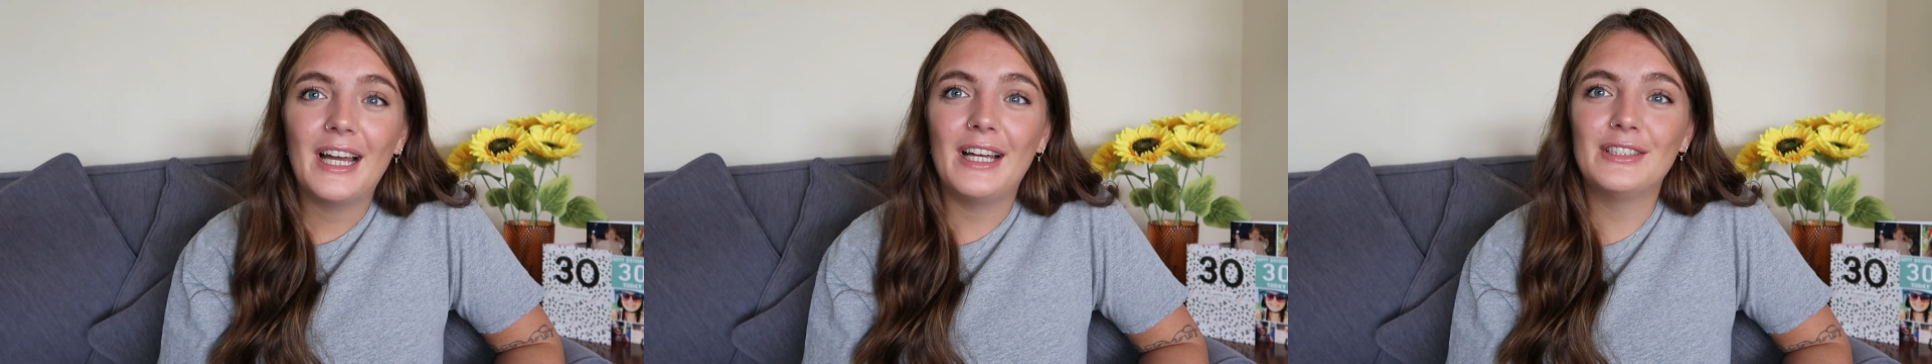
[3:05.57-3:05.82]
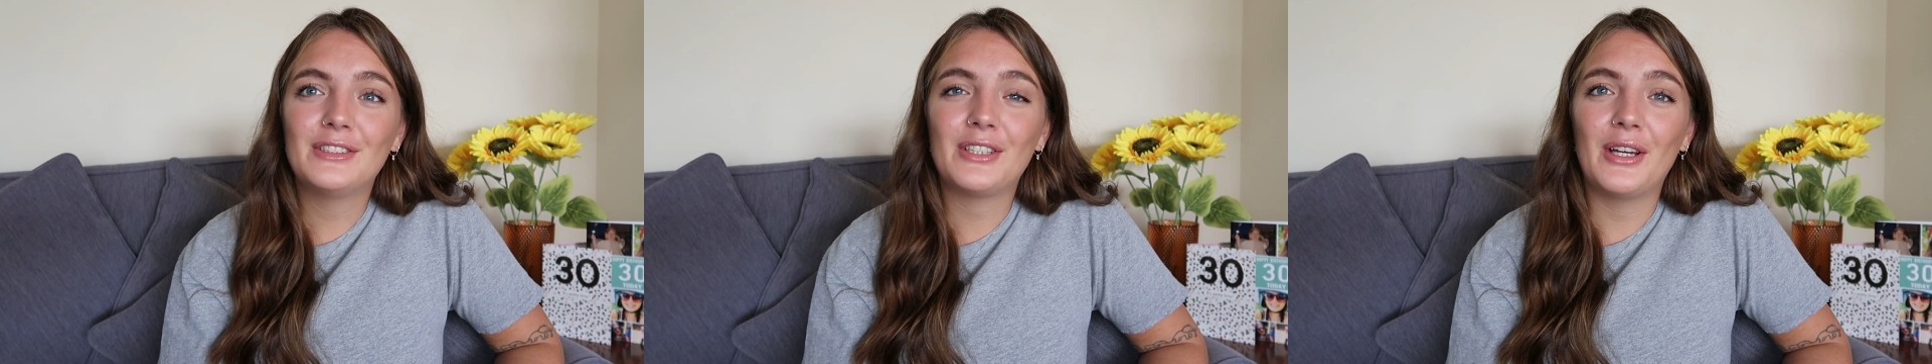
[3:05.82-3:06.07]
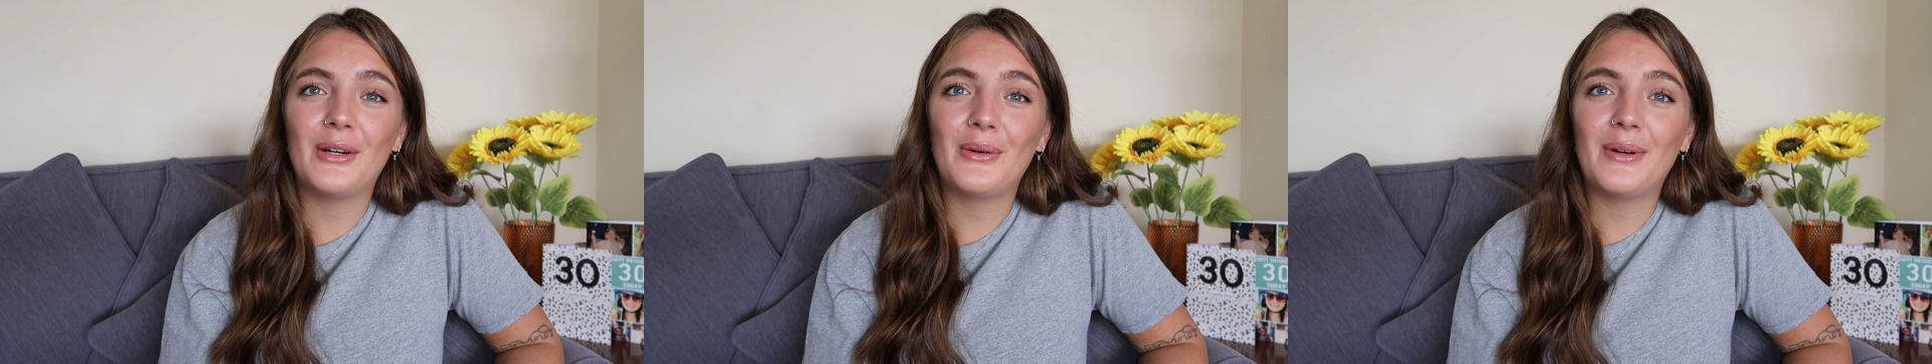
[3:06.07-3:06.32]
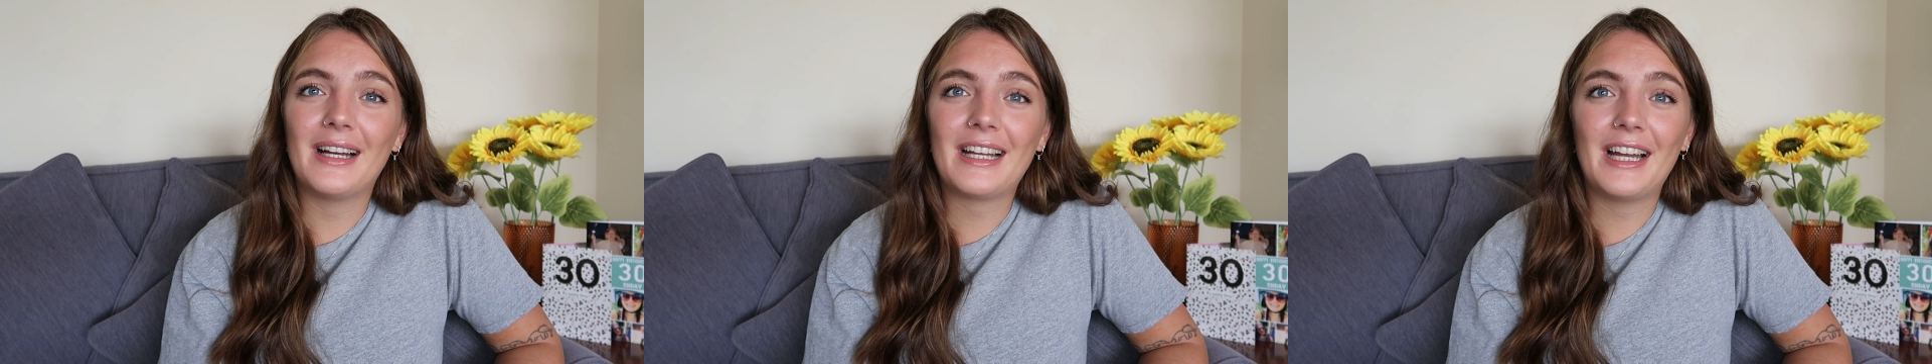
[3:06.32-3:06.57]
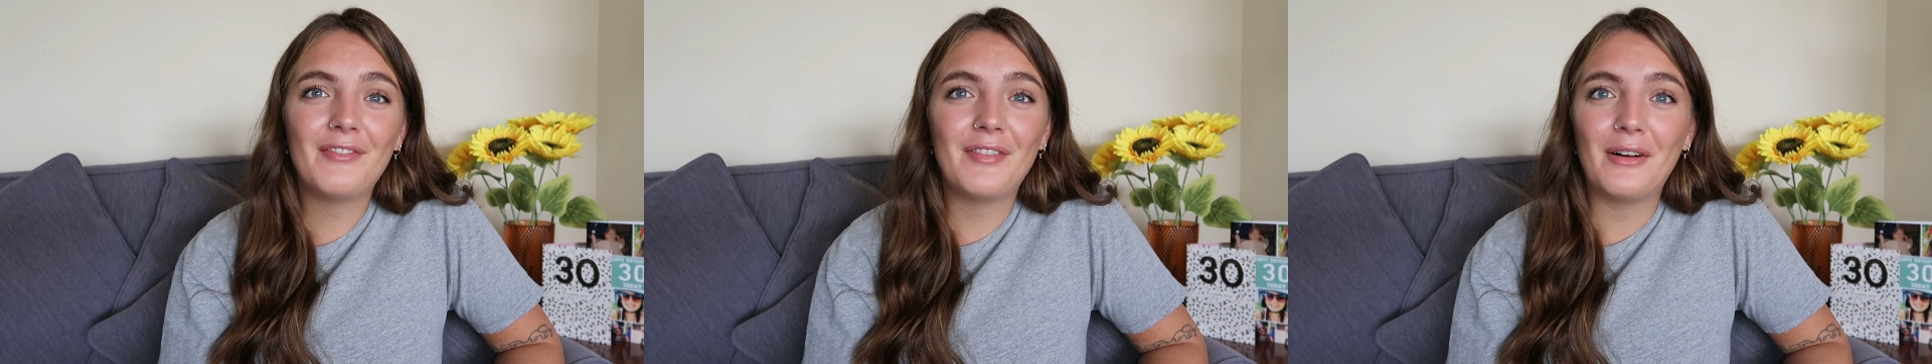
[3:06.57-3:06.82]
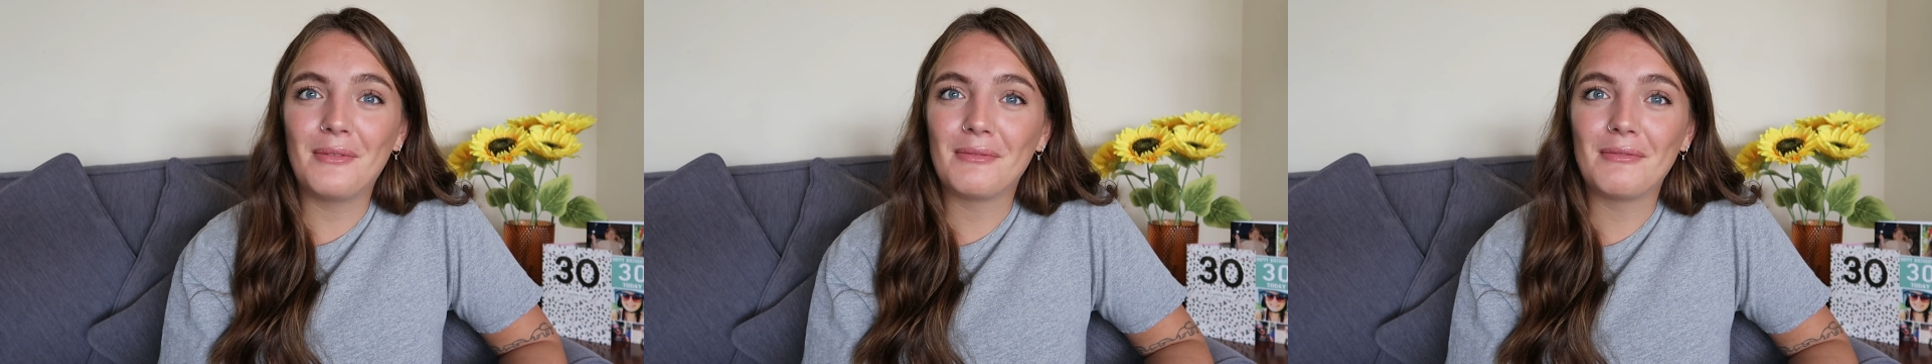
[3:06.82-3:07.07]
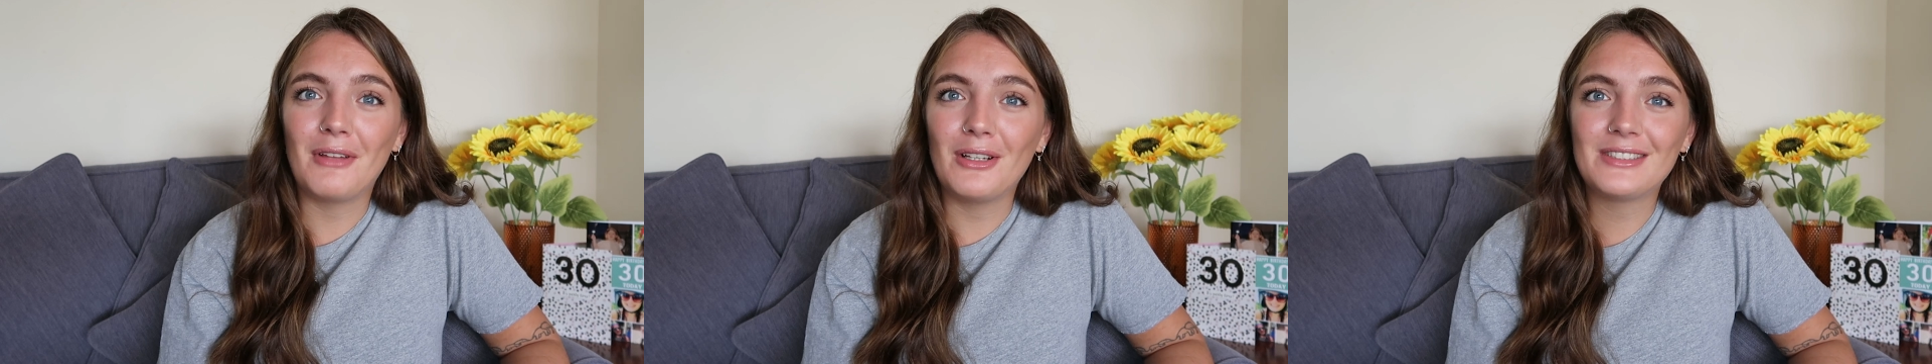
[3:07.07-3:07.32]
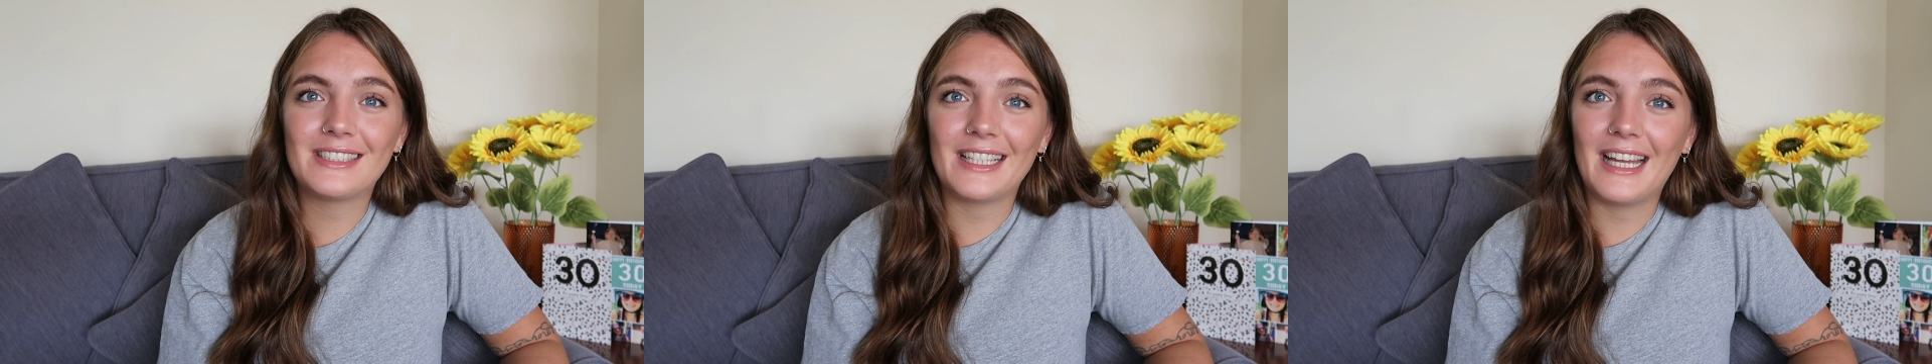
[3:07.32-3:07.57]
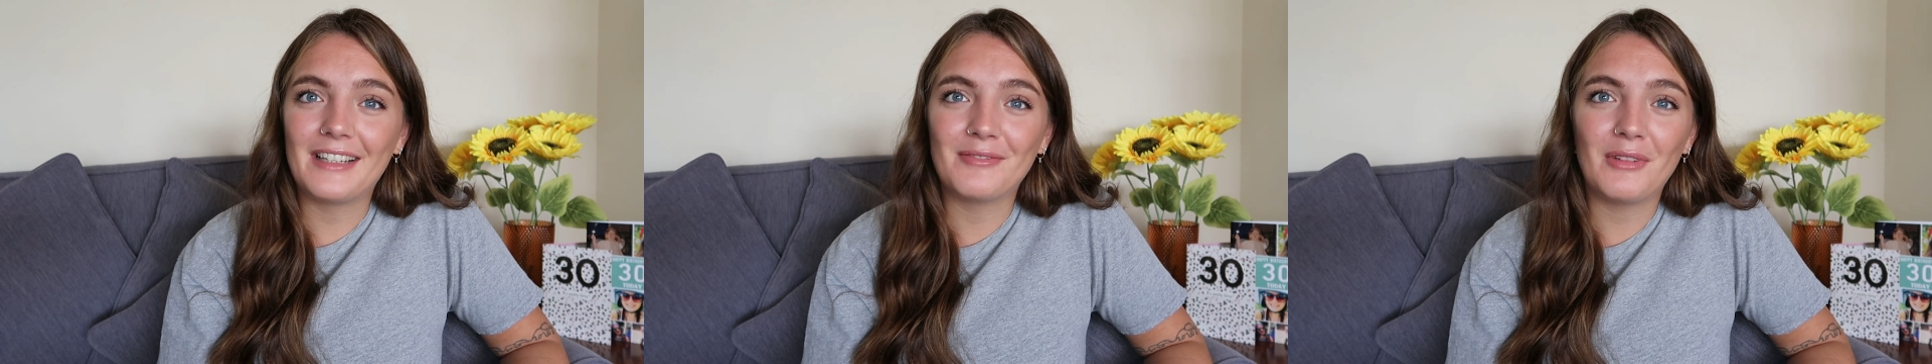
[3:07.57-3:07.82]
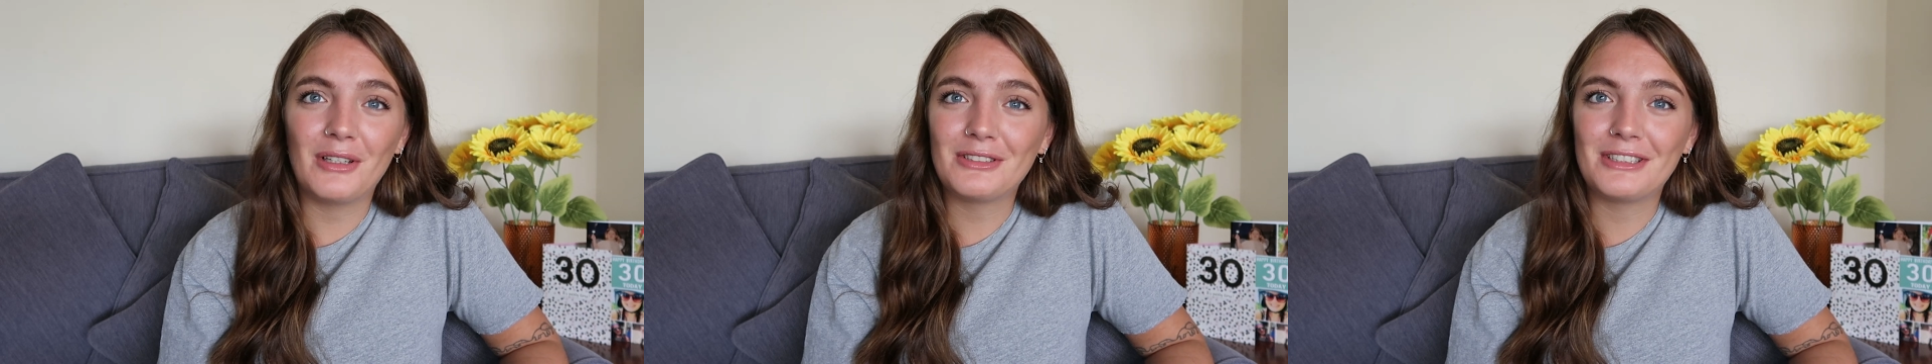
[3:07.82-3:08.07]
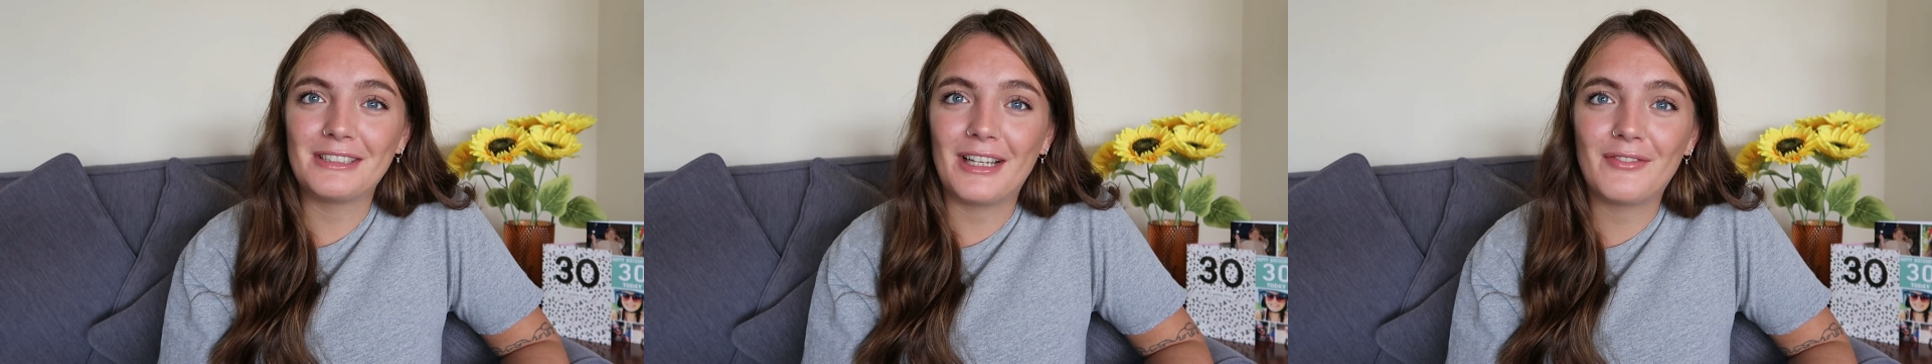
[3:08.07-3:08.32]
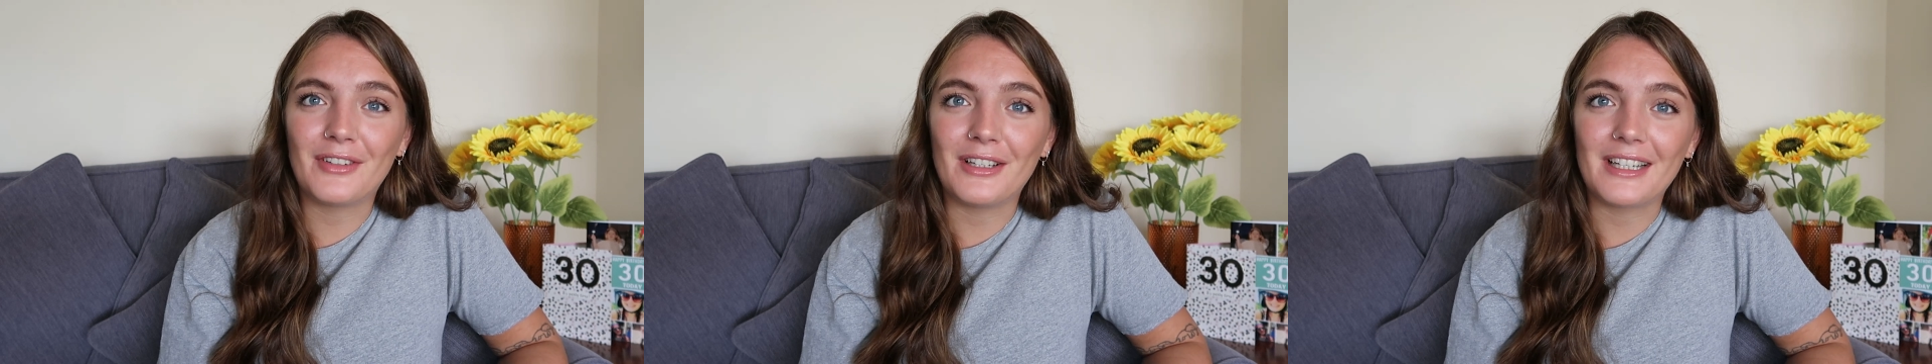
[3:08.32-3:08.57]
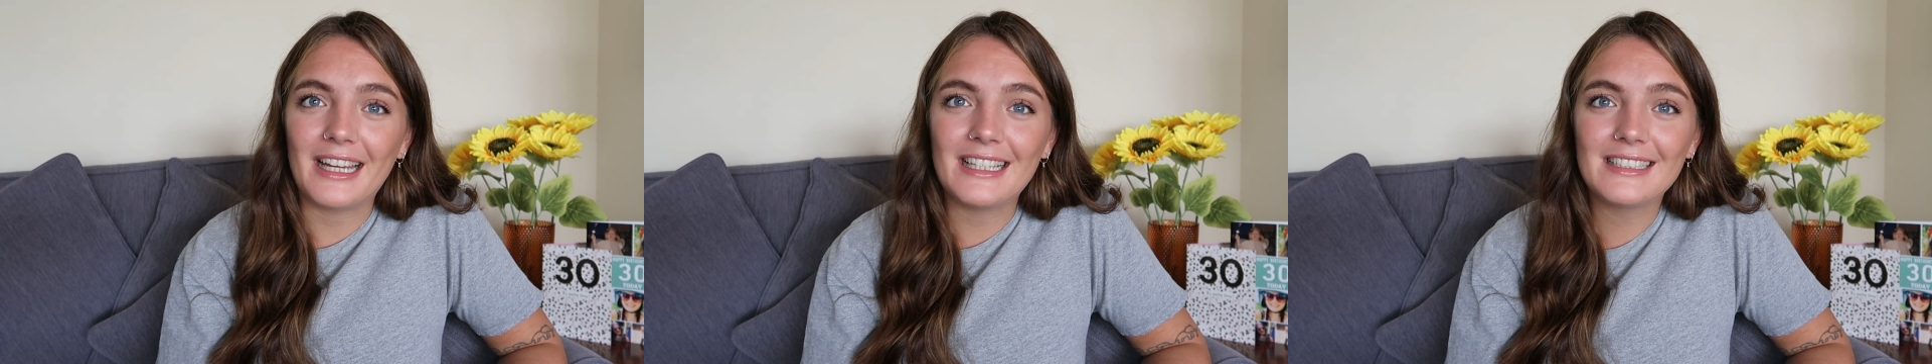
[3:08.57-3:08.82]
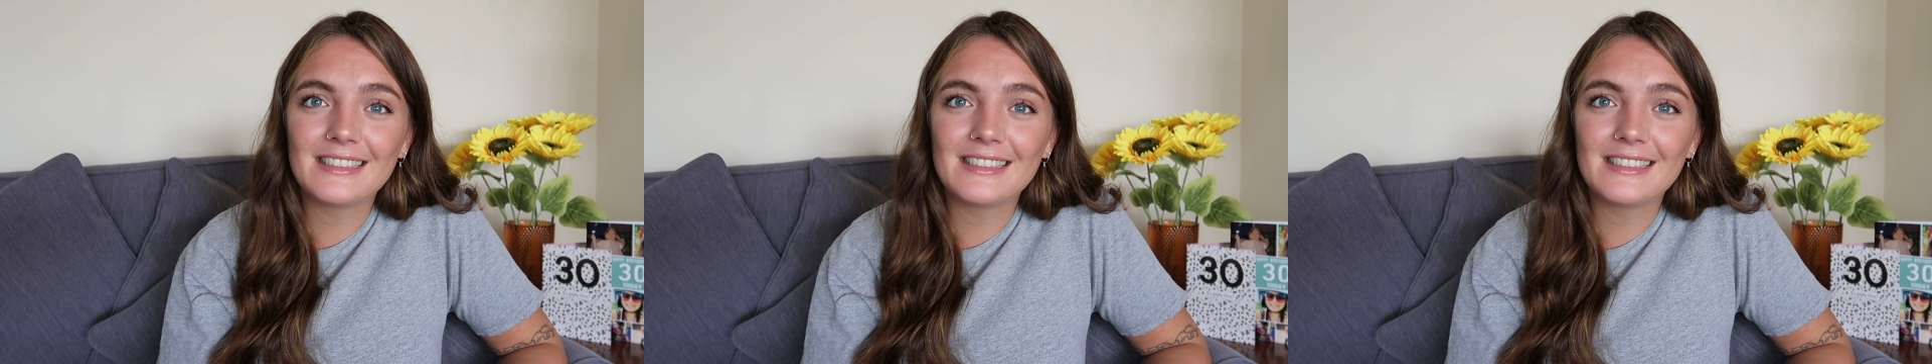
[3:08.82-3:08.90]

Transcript: and so I kind of felt lost again, lost as ever, I guess.